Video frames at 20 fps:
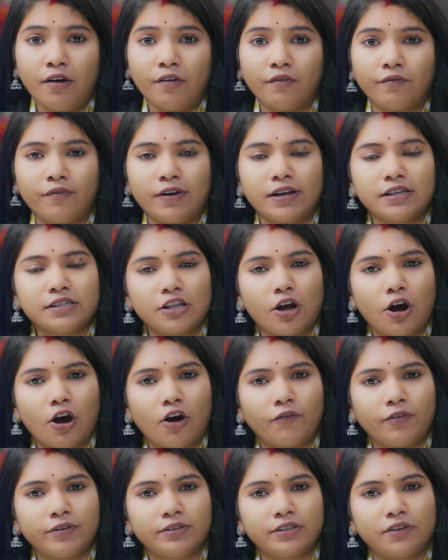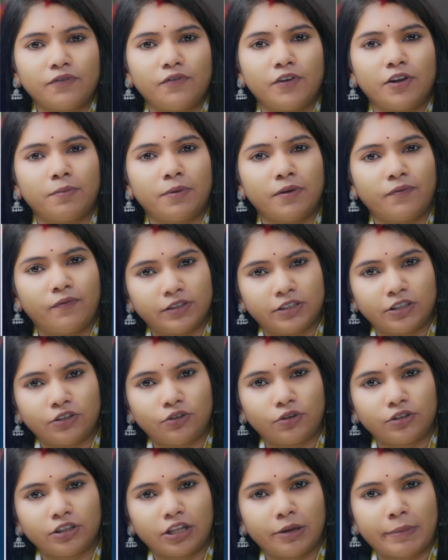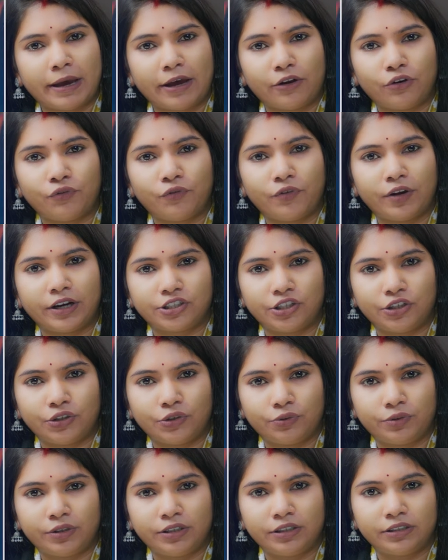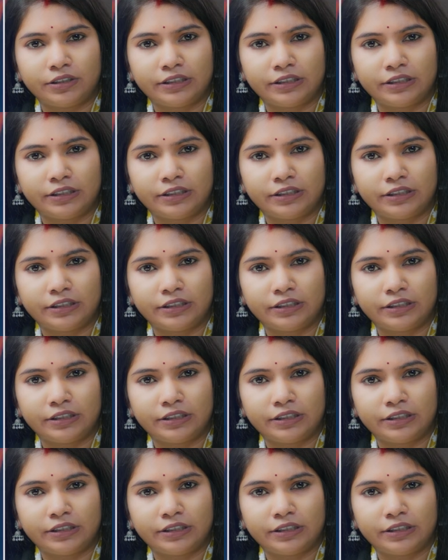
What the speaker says: Once the officer will be visit on the manufacturing unit,